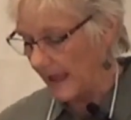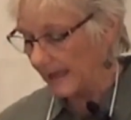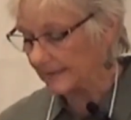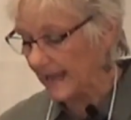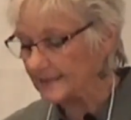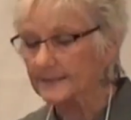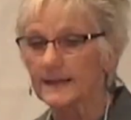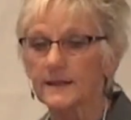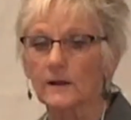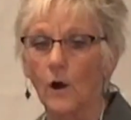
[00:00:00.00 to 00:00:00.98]
And
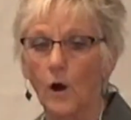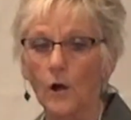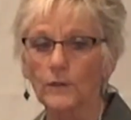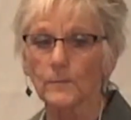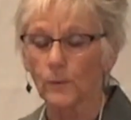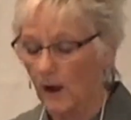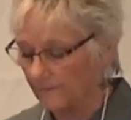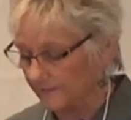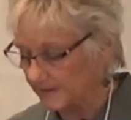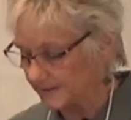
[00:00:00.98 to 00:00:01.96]
lastly, that all the
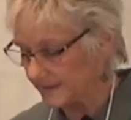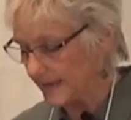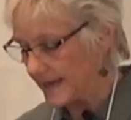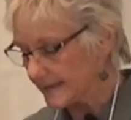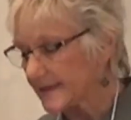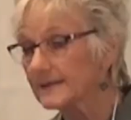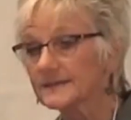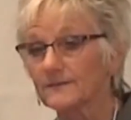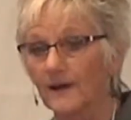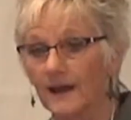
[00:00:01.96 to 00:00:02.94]
prophets
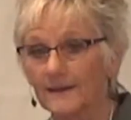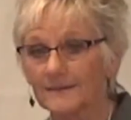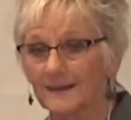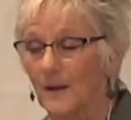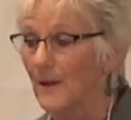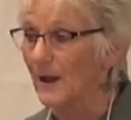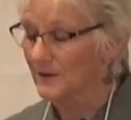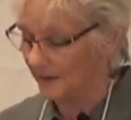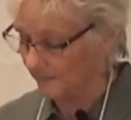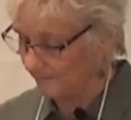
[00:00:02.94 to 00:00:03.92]
testify
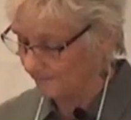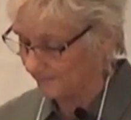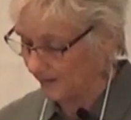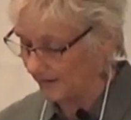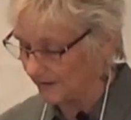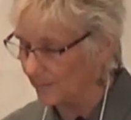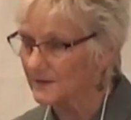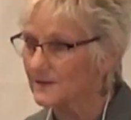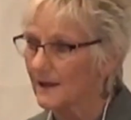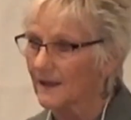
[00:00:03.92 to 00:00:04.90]
about him, right? There
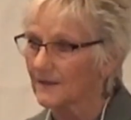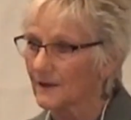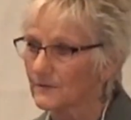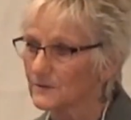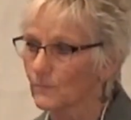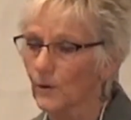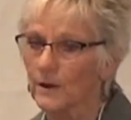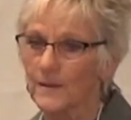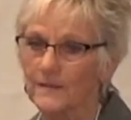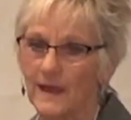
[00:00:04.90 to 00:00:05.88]
was
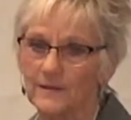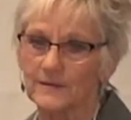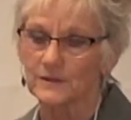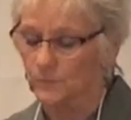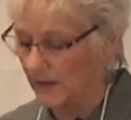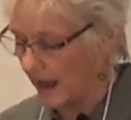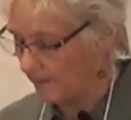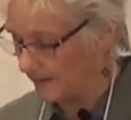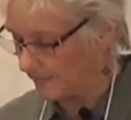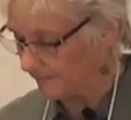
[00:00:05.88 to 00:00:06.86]
word that this would
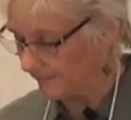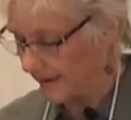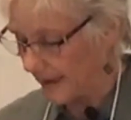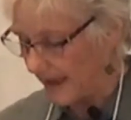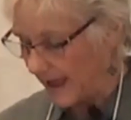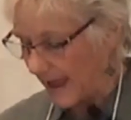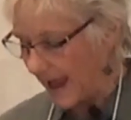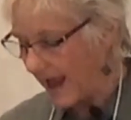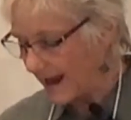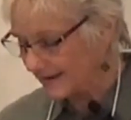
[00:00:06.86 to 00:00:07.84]
happen.
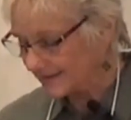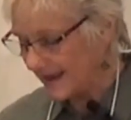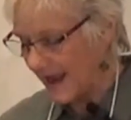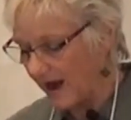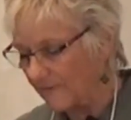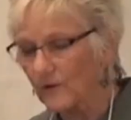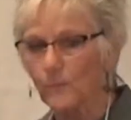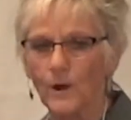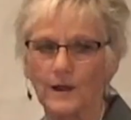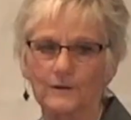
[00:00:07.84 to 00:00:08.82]
And
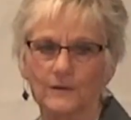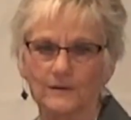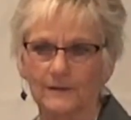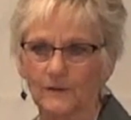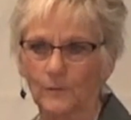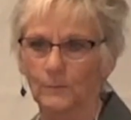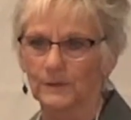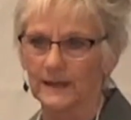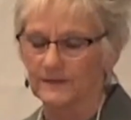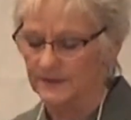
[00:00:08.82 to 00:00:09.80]
everyone who
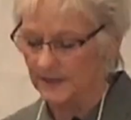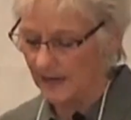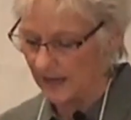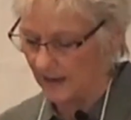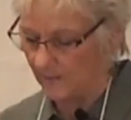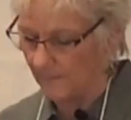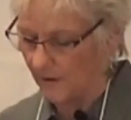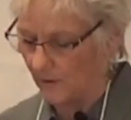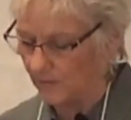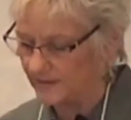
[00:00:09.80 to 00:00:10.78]
believes in him
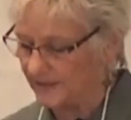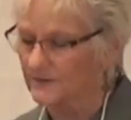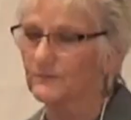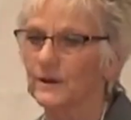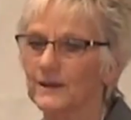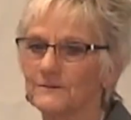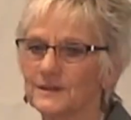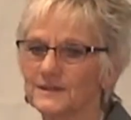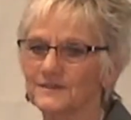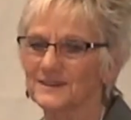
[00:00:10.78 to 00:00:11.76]
receives
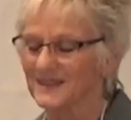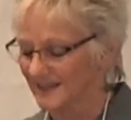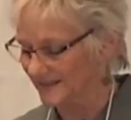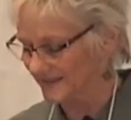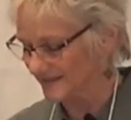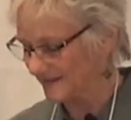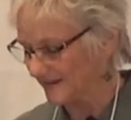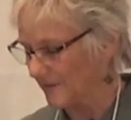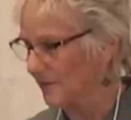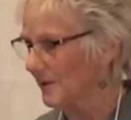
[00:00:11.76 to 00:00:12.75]
forgiveness of sins
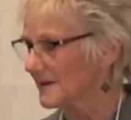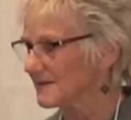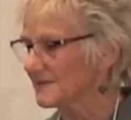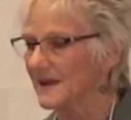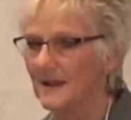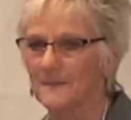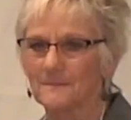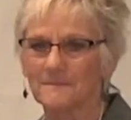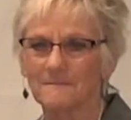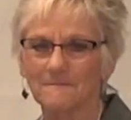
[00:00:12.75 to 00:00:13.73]
through his name.